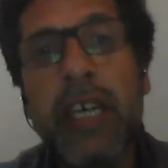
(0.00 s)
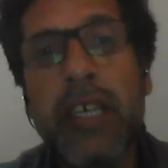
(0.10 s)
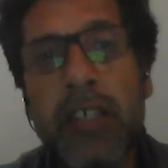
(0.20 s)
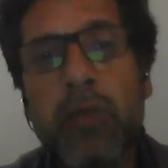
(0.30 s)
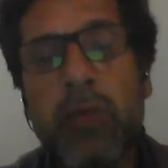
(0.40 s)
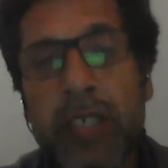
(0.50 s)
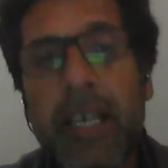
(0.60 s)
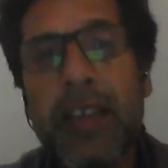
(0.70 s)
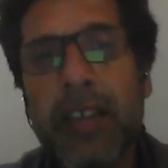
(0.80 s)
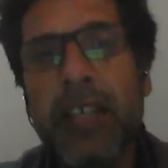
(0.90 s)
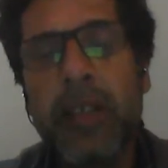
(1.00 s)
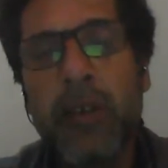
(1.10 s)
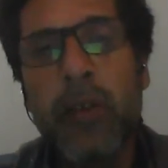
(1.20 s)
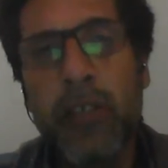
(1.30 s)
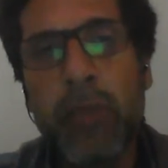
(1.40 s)
It has to be set in
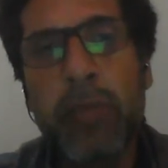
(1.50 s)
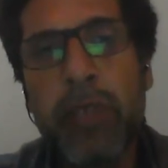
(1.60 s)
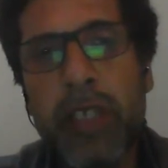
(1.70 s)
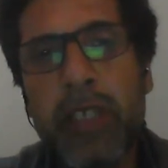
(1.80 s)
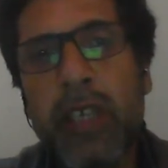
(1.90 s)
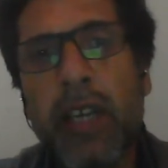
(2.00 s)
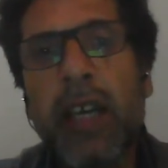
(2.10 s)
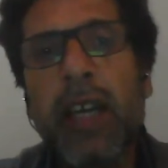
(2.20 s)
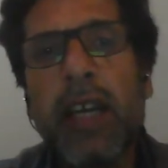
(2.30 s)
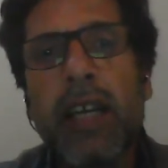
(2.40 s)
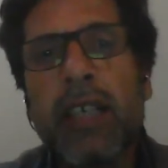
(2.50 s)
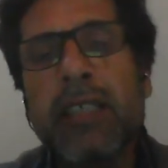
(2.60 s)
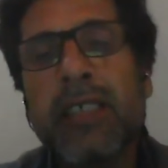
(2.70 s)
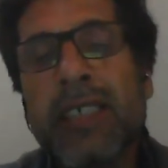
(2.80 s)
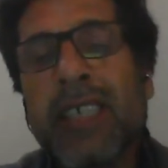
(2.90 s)
colonial period,
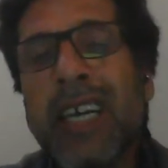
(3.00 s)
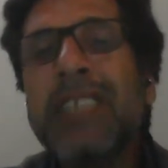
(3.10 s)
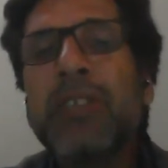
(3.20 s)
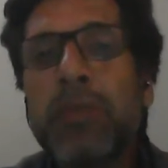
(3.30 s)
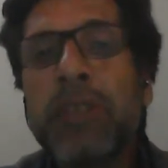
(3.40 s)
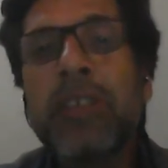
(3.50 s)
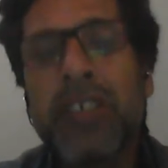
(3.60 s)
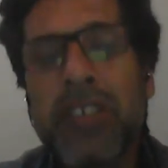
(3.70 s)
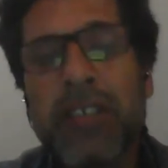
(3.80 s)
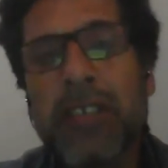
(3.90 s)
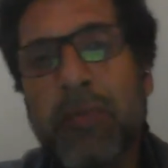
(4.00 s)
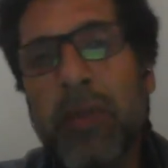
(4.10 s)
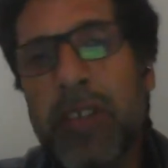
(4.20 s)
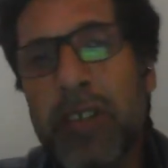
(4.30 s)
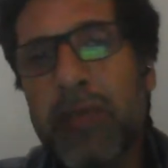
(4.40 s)
and it has to be conscious on
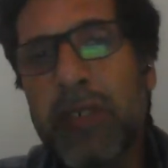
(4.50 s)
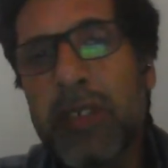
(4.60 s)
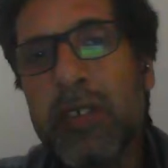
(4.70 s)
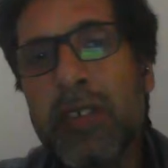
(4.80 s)
part of the